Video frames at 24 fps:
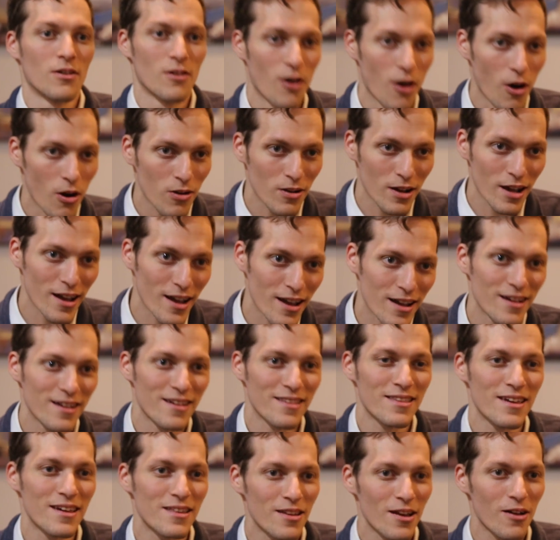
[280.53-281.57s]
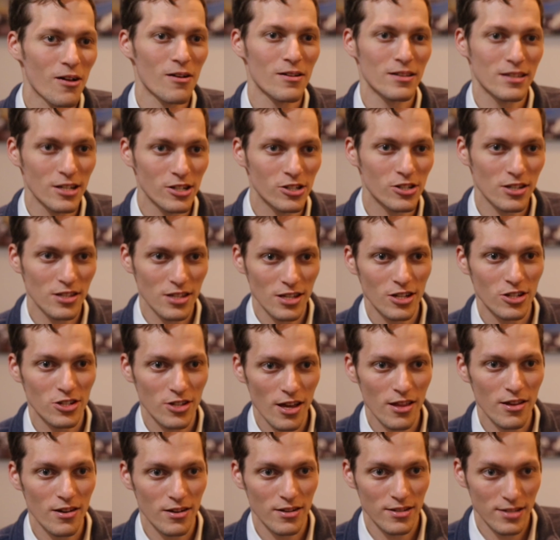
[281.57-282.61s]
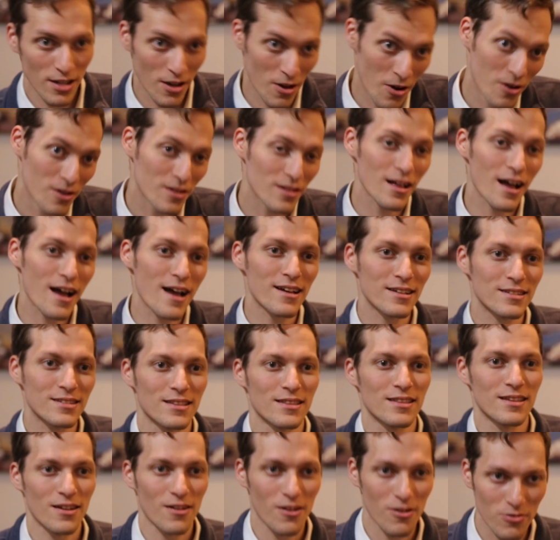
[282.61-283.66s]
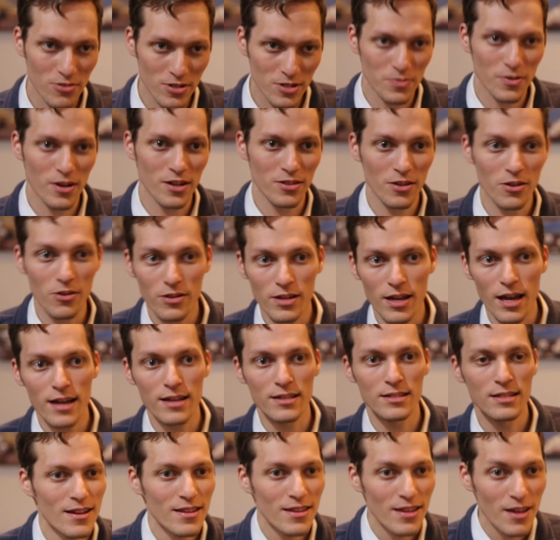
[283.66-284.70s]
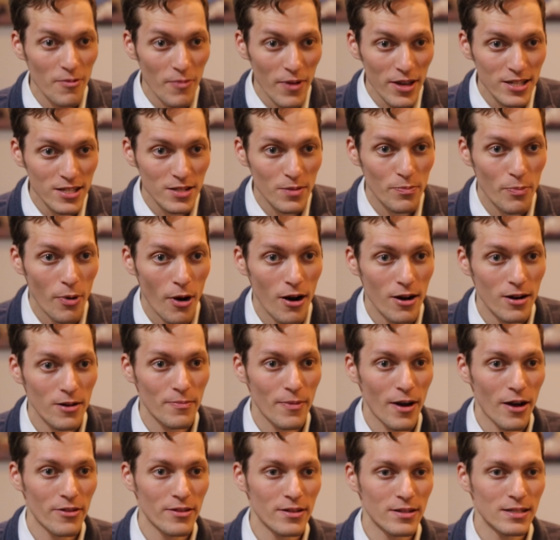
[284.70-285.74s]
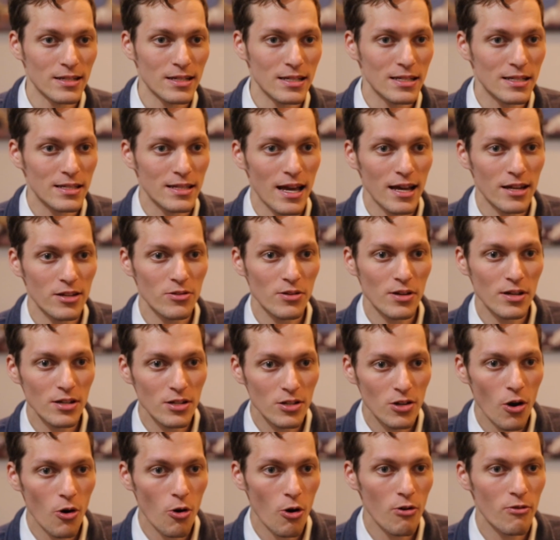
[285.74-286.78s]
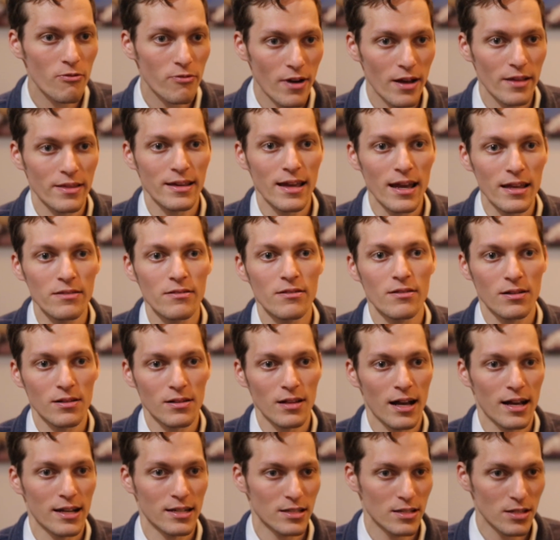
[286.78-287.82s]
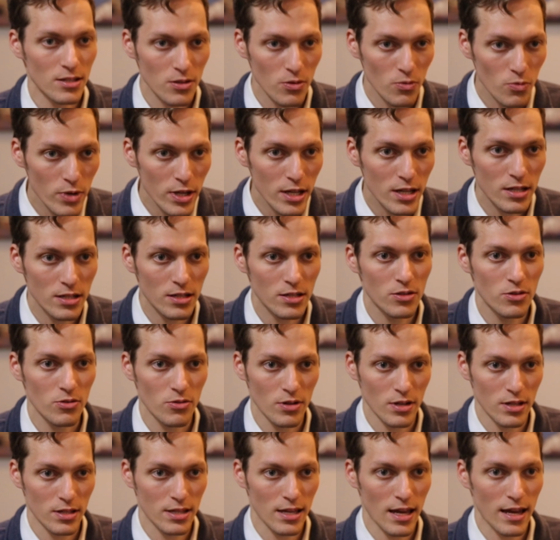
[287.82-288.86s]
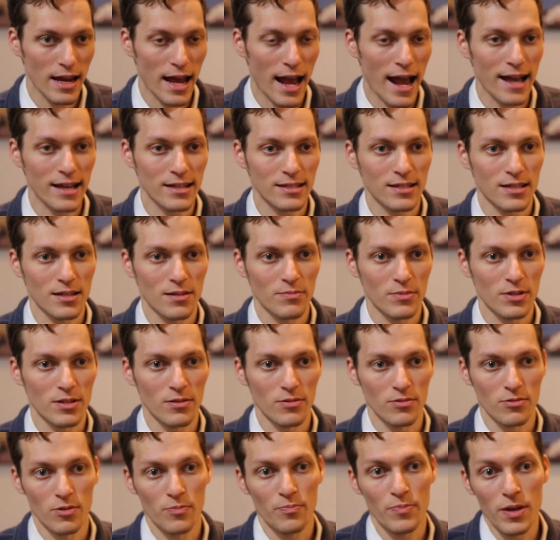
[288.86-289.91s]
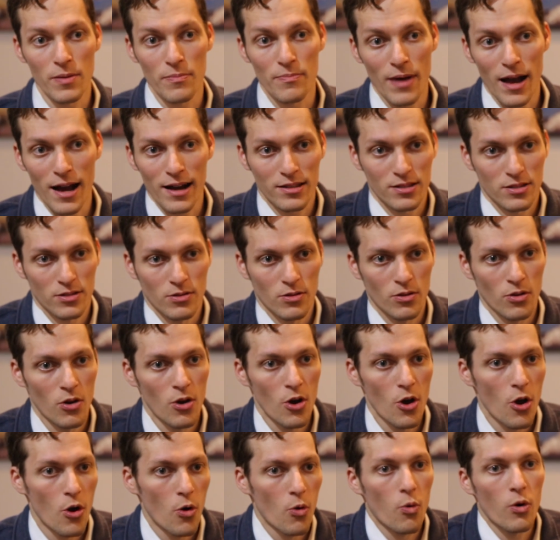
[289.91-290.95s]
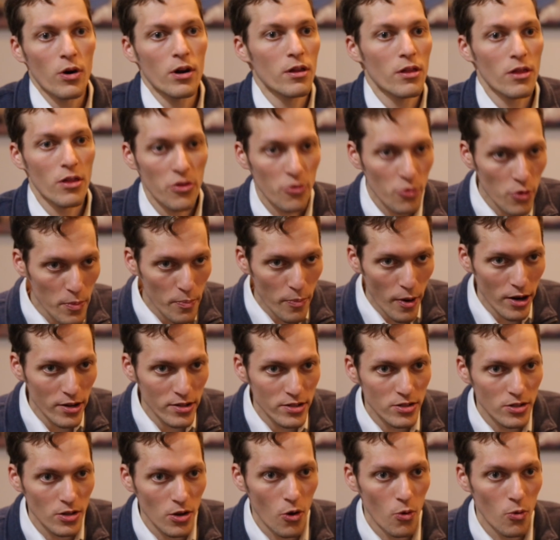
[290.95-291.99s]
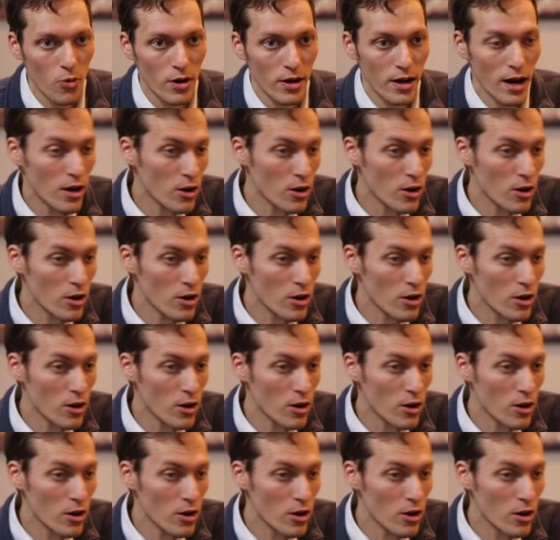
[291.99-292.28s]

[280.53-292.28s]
Okay, and then they all teach it to each other and you say, oh class, and they all respond, oh yes. The amazing part about this is that you can go over at the end of the class to the weakest student and ask him to repeat back to you, what are the 3 parts to a word?